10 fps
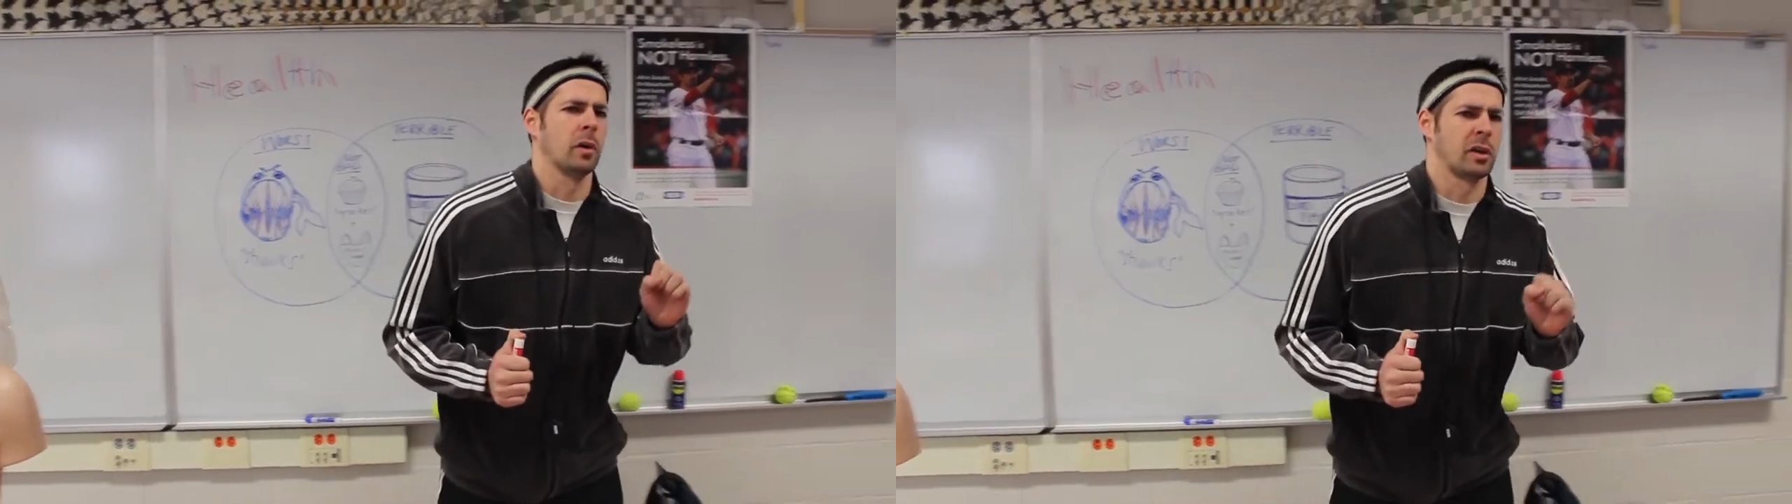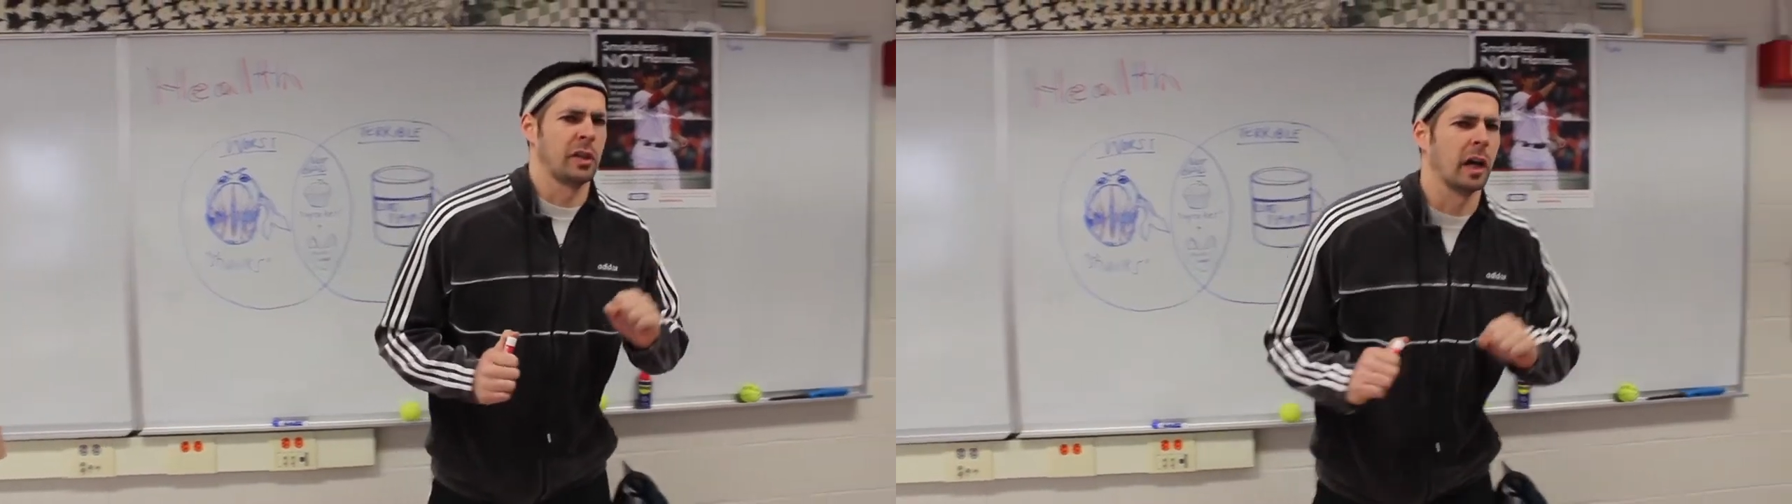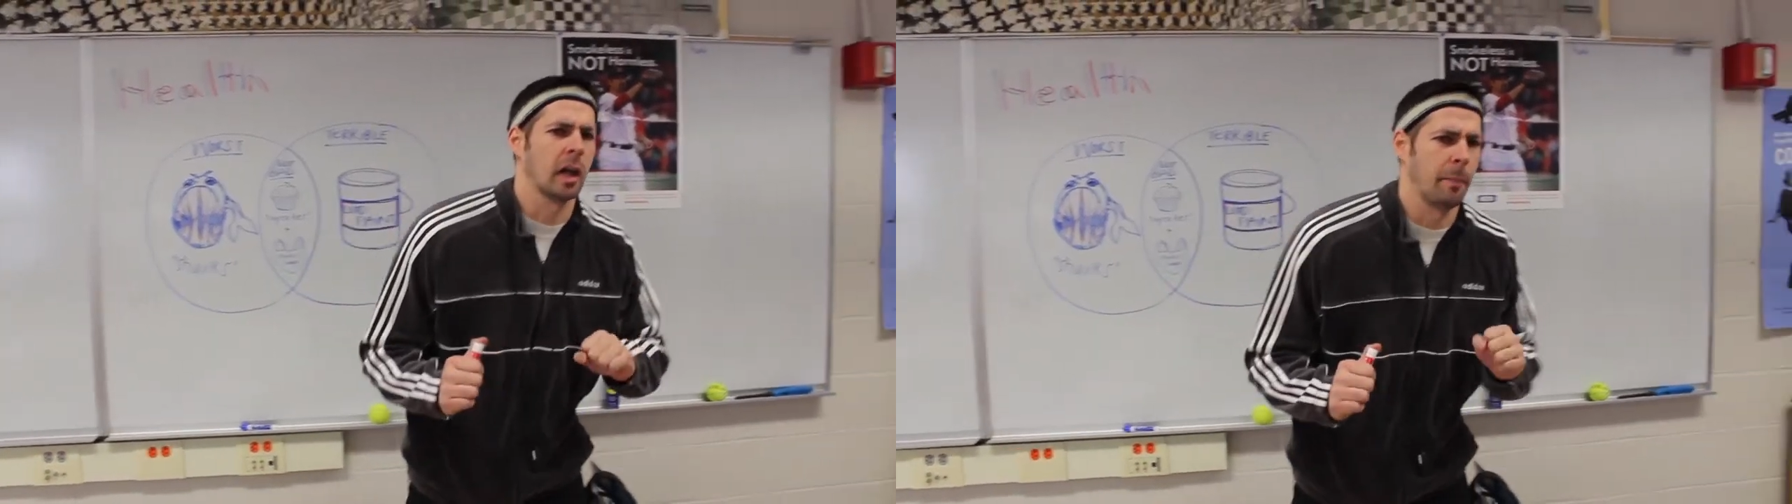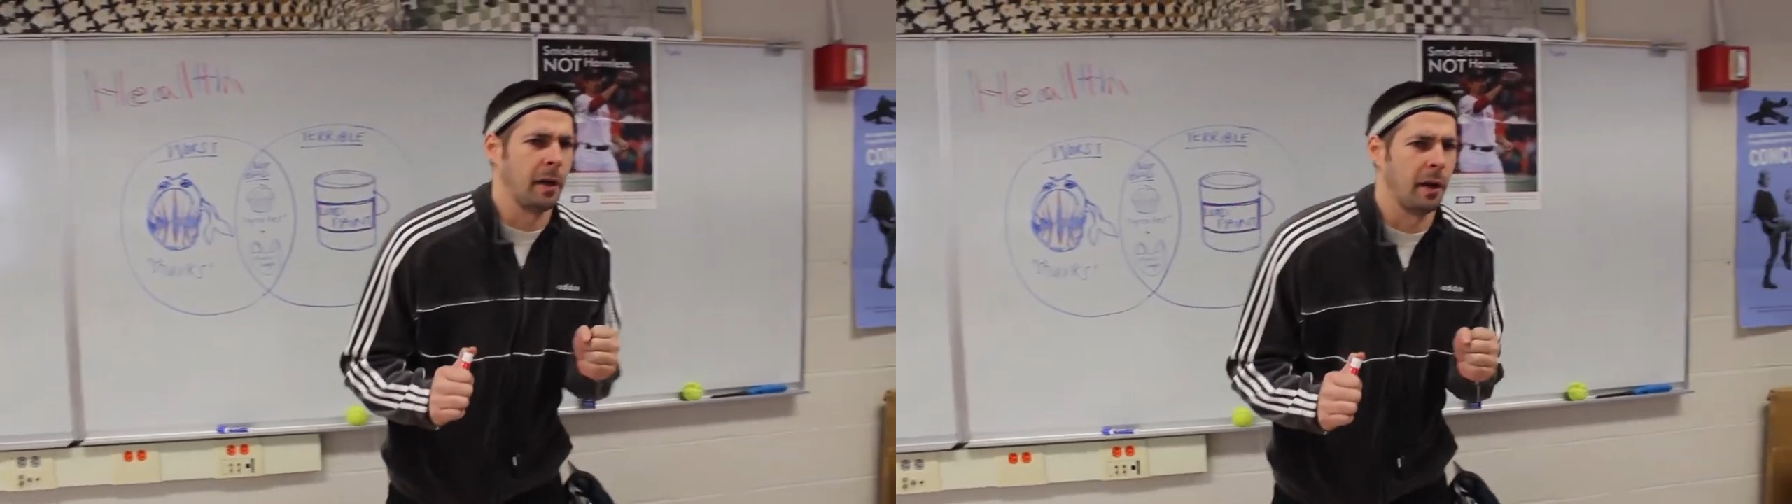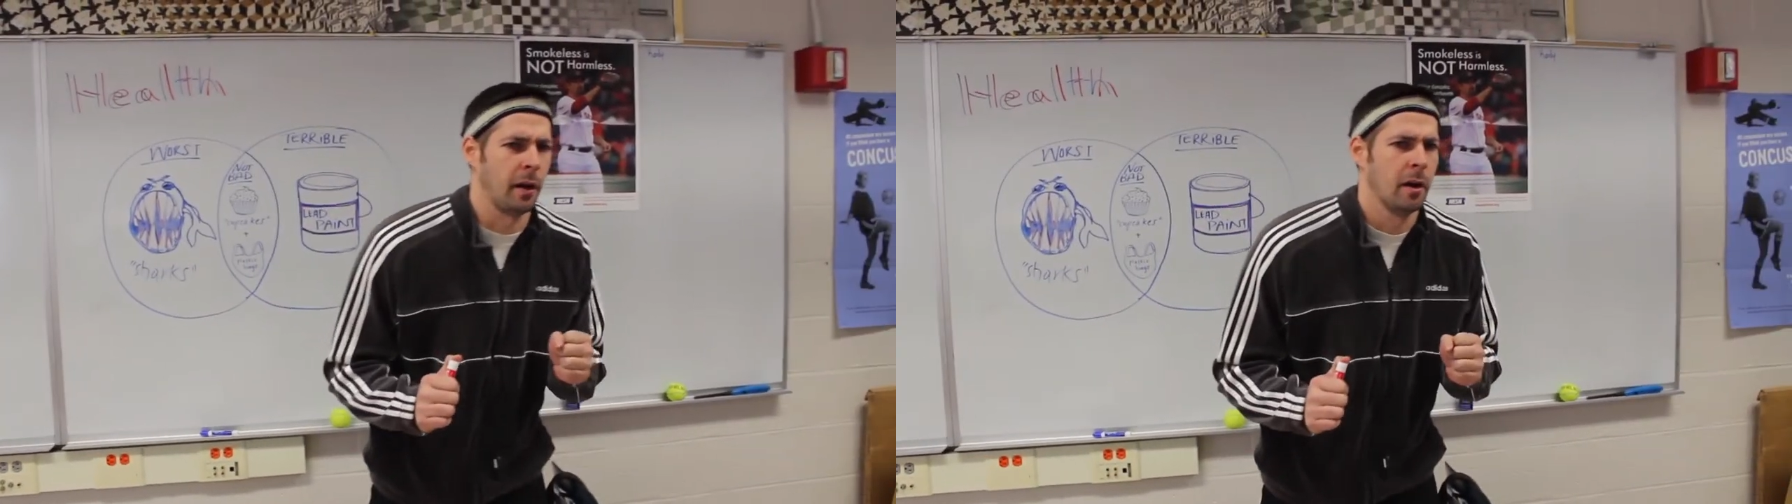we're stuck up
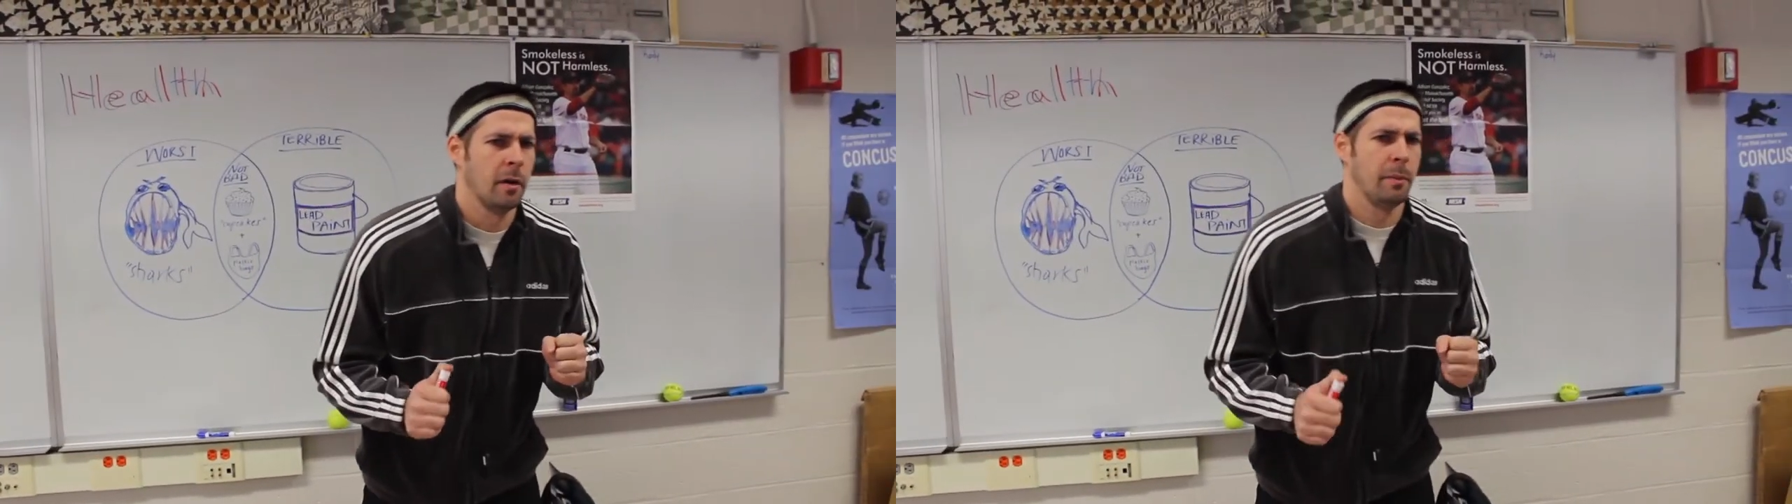here